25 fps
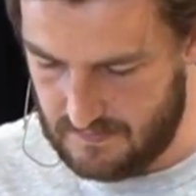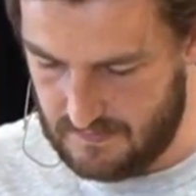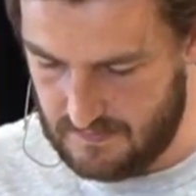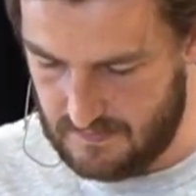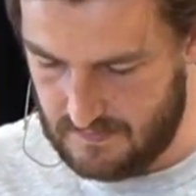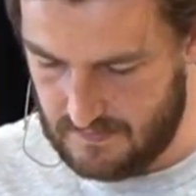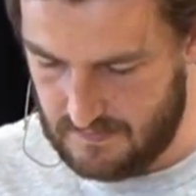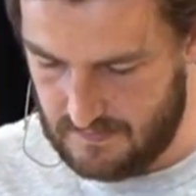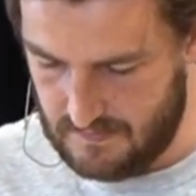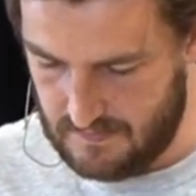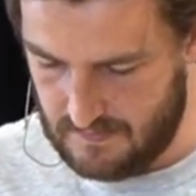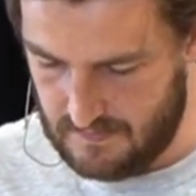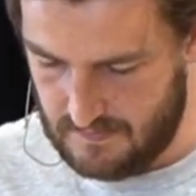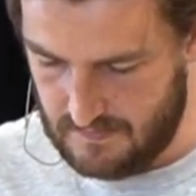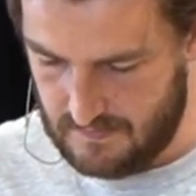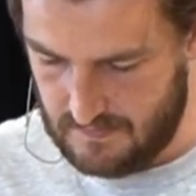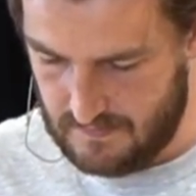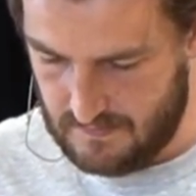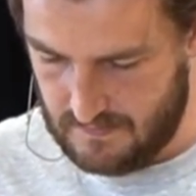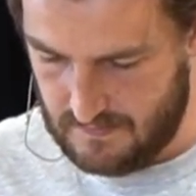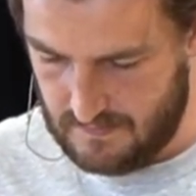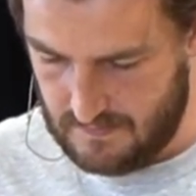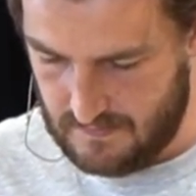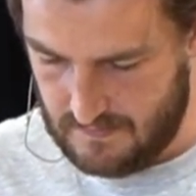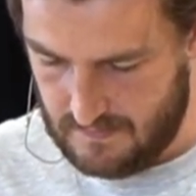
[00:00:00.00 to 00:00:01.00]

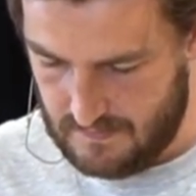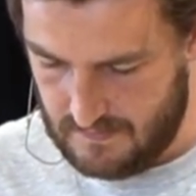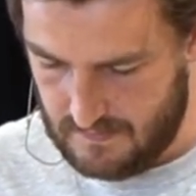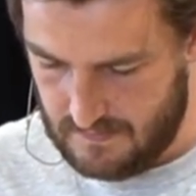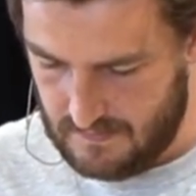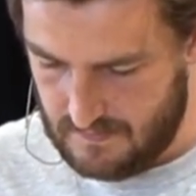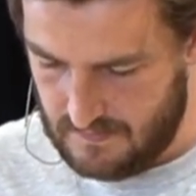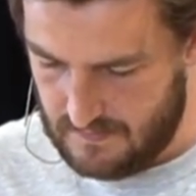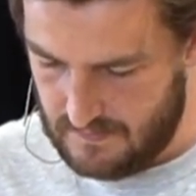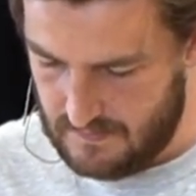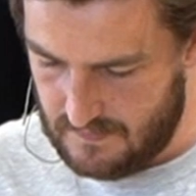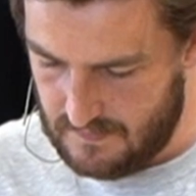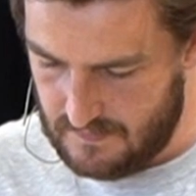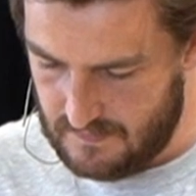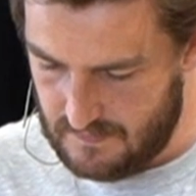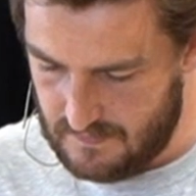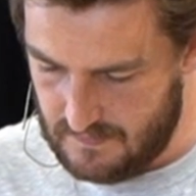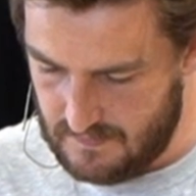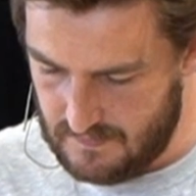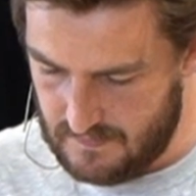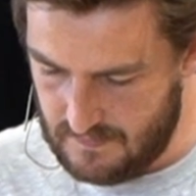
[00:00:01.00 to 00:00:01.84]
No one is speaking in this clip.